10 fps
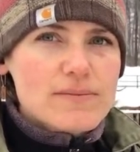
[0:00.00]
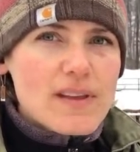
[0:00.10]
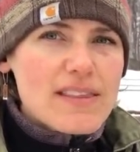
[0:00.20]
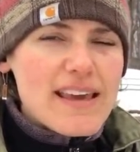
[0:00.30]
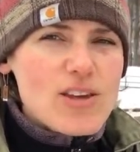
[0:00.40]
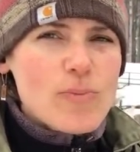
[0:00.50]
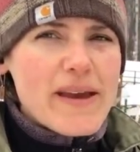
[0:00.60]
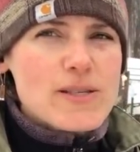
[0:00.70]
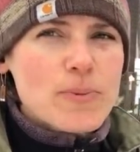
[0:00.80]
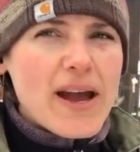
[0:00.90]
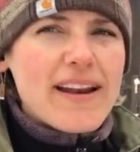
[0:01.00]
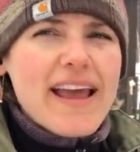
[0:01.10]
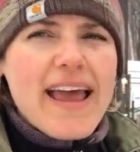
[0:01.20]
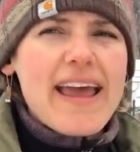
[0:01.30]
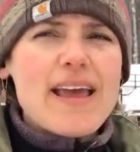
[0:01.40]
Thank you, Base Brat.
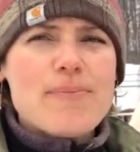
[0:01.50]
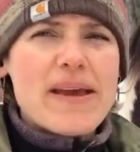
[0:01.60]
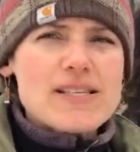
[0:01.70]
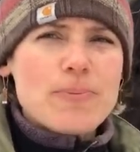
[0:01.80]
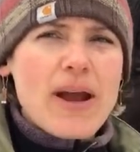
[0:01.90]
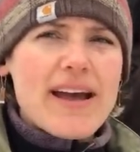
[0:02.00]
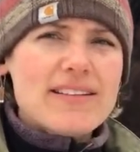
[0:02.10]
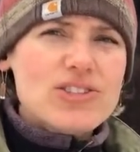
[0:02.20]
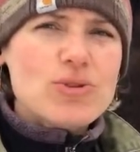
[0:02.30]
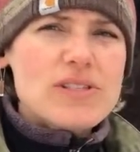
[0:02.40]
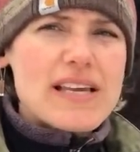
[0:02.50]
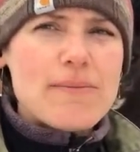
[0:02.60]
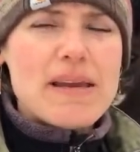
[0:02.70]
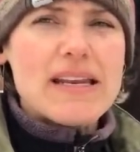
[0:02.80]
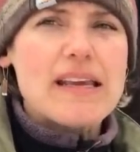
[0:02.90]
Hey, Base Brat, did you send
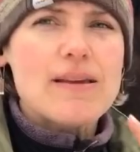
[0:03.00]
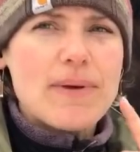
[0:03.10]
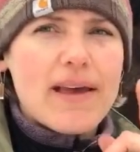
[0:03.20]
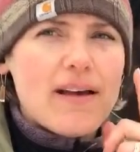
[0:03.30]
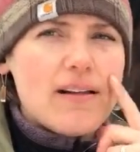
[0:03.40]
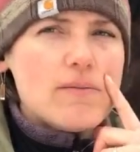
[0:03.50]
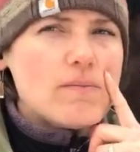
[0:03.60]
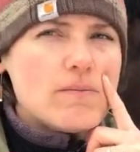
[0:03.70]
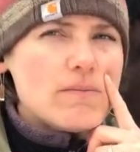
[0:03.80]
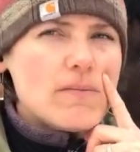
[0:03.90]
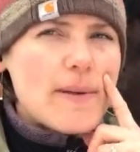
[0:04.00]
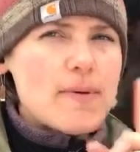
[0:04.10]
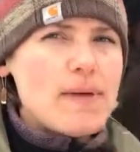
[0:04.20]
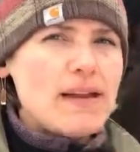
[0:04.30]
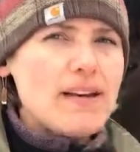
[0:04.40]
me an email? I've been
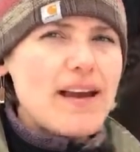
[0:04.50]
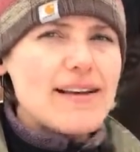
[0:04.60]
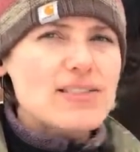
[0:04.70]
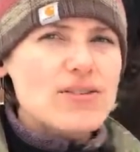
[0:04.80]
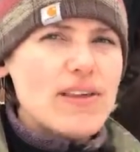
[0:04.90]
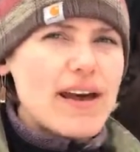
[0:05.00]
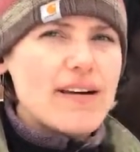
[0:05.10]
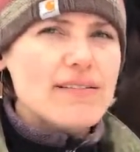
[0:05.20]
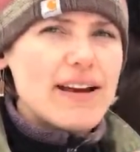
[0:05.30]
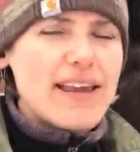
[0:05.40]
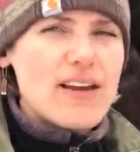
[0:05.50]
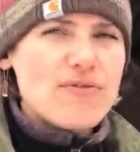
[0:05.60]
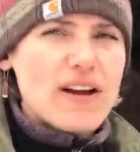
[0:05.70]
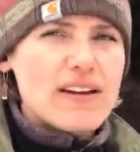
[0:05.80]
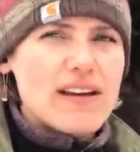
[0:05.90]
meaning to ask you that. I can't
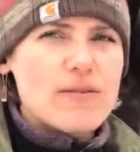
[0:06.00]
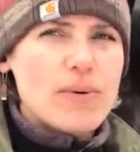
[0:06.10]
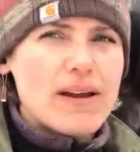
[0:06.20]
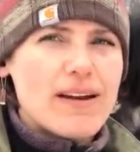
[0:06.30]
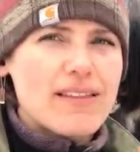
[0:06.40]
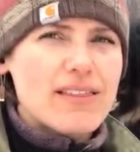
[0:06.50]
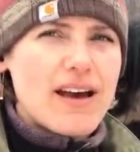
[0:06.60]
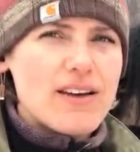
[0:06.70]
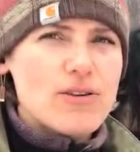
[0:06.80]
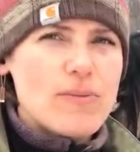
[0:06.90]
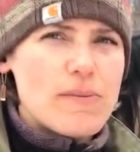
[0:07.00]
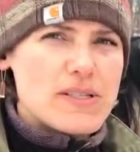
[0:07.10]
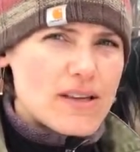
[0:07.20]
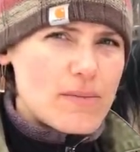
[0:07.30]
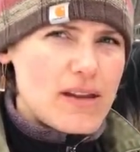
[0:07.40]
find it, but I thought you maybe
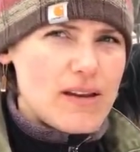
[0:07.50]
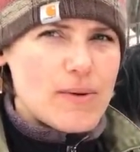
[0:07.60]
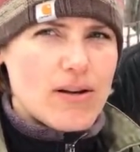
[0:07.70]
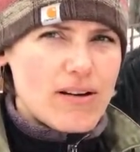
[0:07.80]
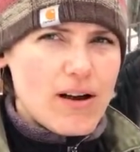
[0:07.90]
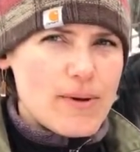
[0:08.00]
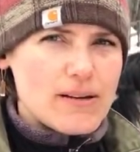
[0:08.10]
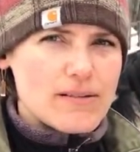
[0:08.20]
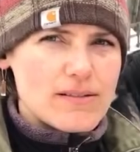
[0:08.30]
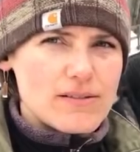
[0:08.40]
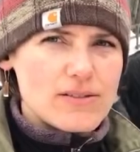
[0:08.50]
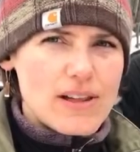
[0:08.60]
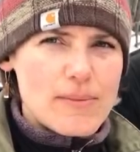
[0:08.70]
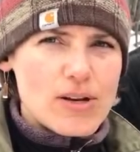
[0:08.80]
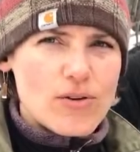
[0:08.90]
sent me an email. Comment
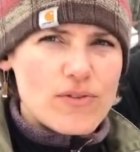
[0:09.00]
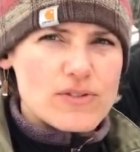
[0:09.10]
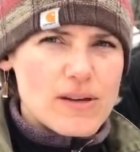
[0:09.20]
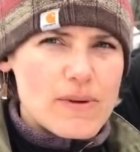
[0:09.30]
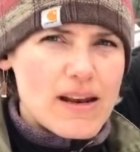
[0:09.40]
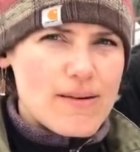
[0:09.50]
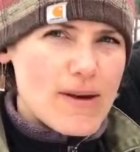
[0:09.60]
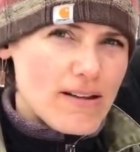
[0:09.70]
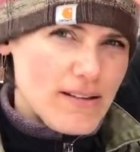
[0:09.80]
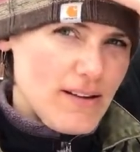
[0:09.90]
let me know if you sent me an email.